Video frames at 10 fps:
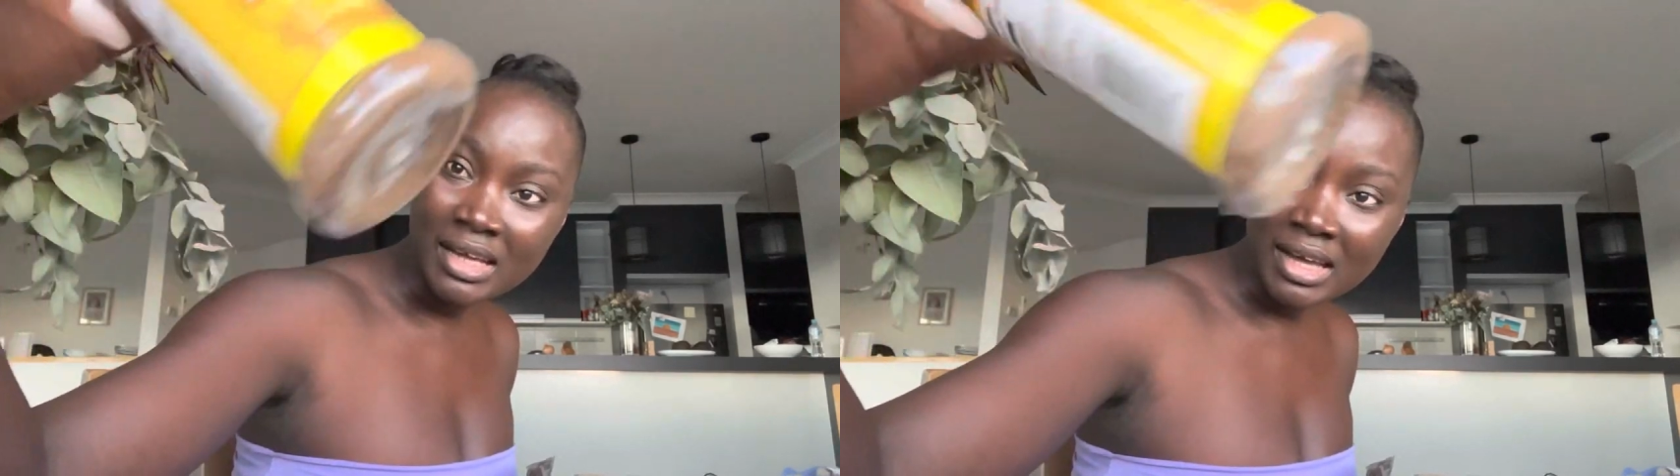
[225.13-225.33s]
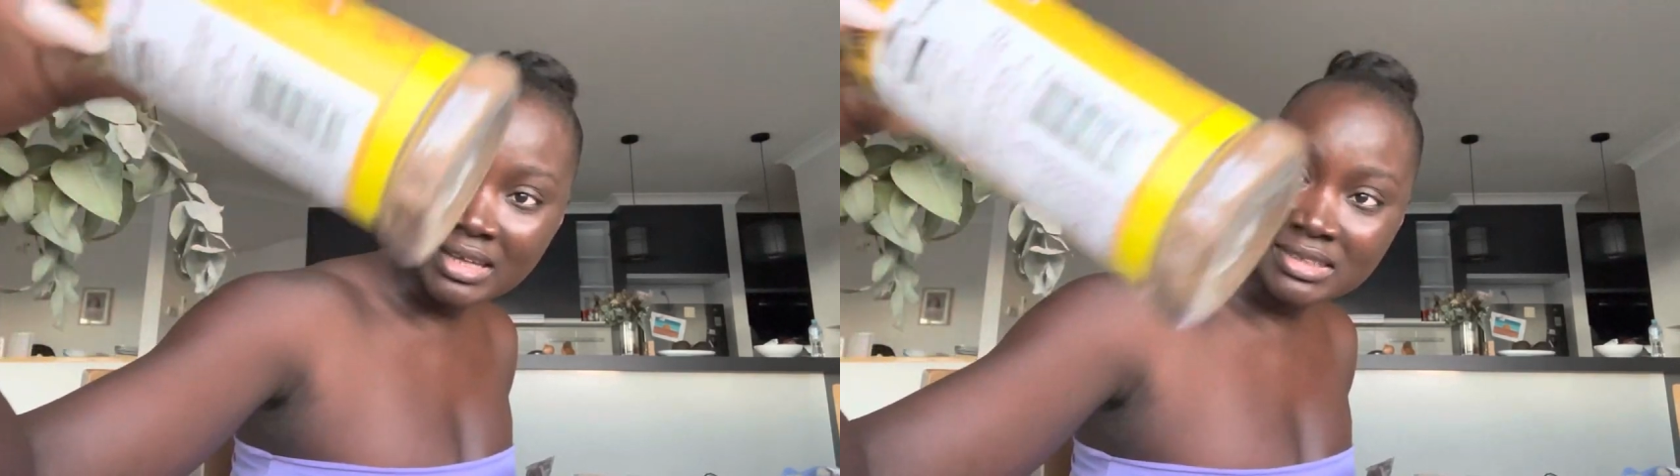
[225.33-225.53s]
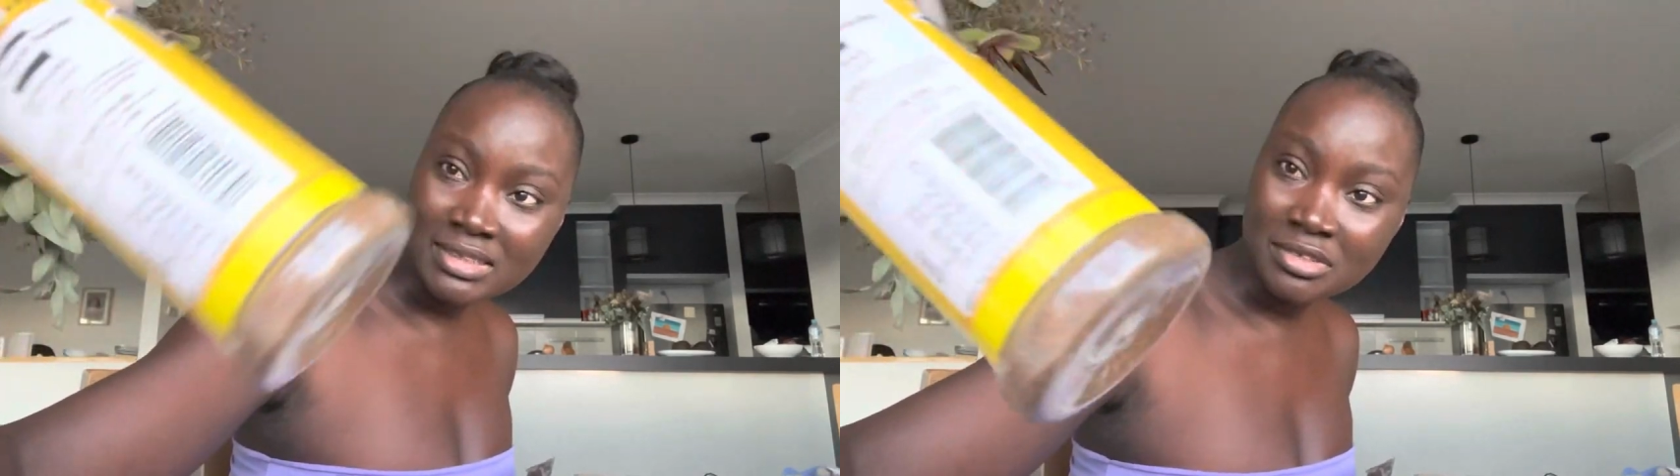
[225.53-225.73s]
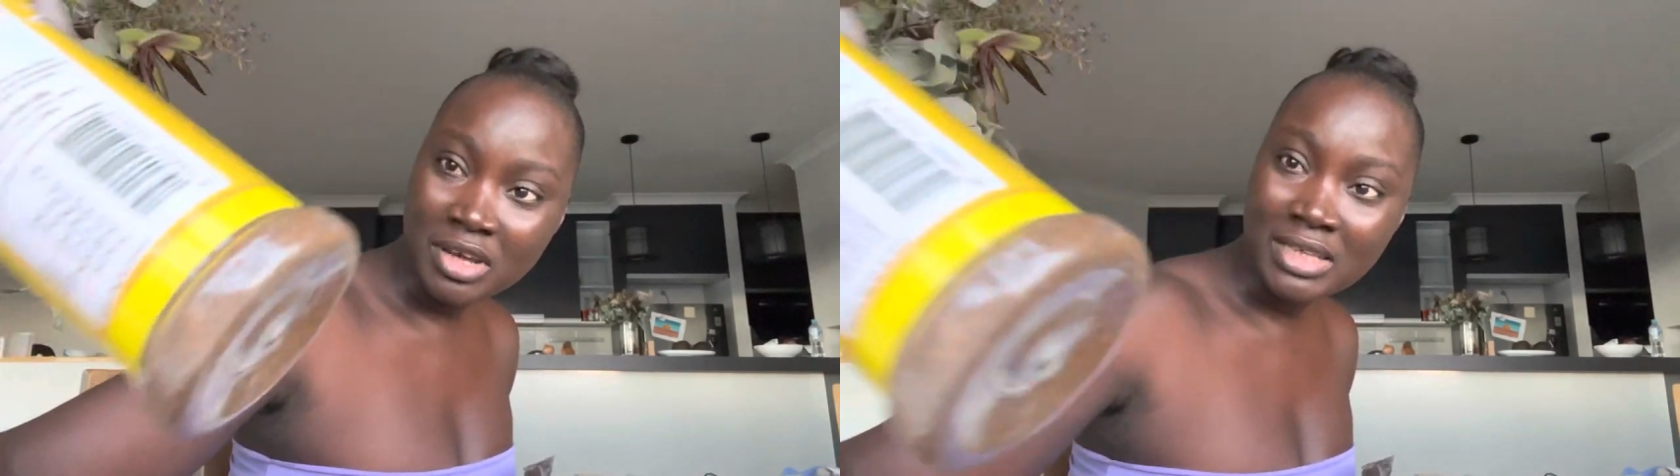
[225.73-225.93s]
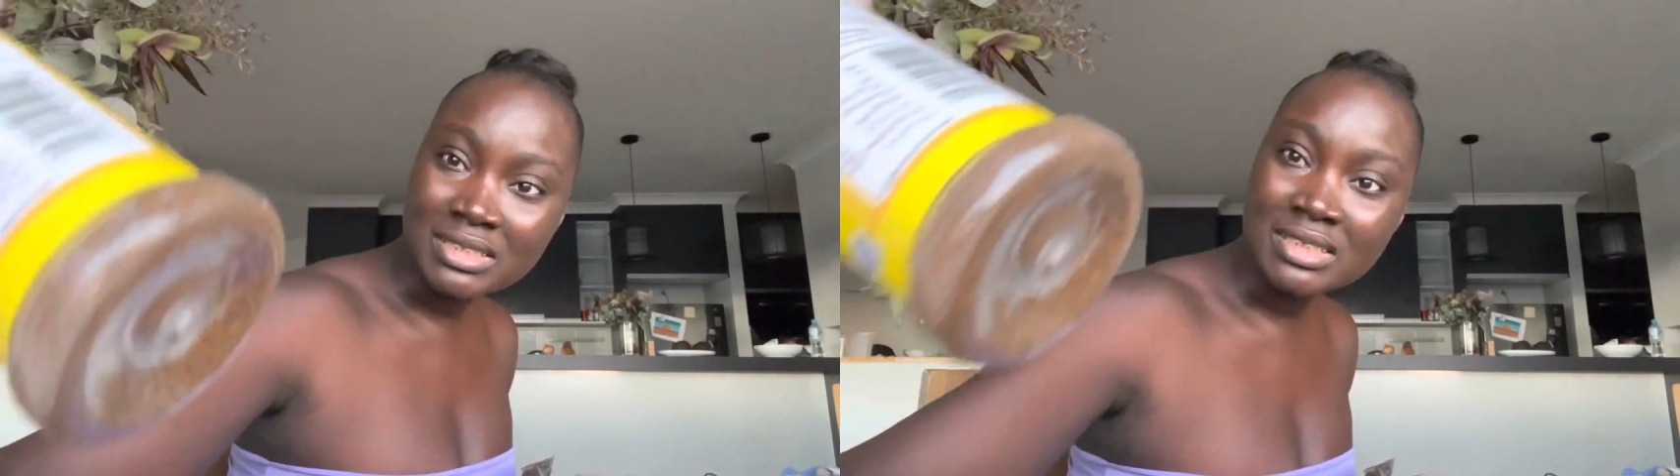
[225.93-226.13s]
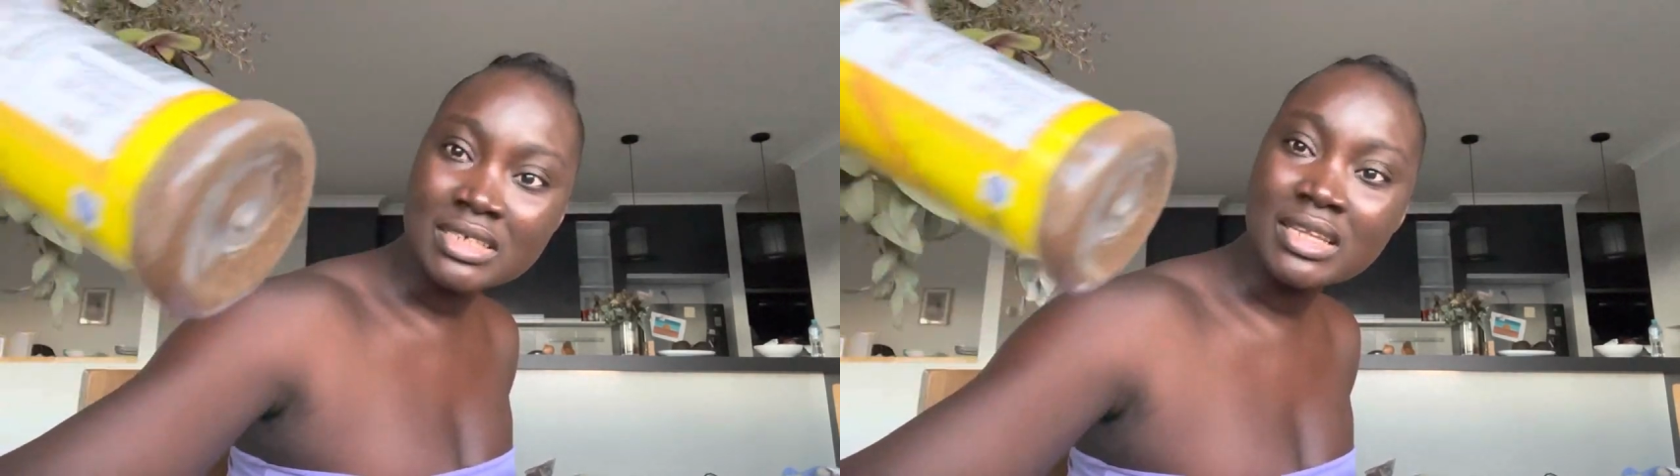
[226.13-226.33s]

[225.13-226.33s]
And you can see,